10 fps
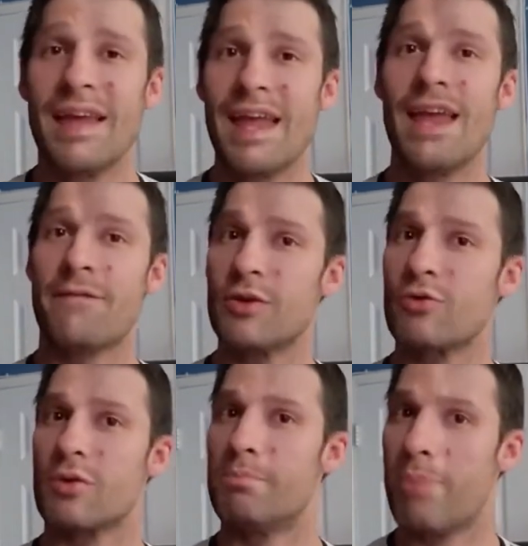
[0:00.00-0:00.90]
If you
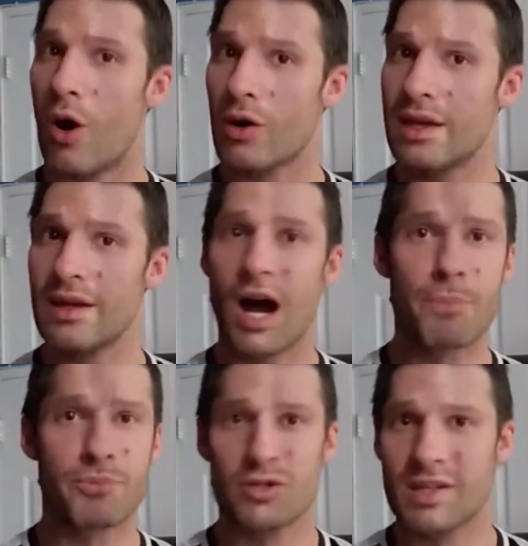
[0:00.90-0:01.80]
were bulking
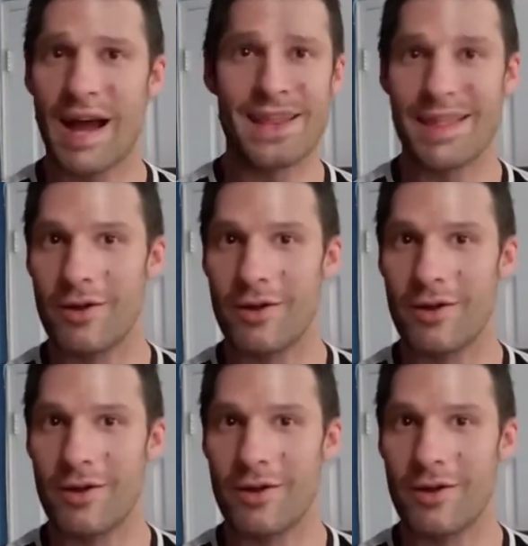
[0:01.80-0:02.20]
up, just kind of,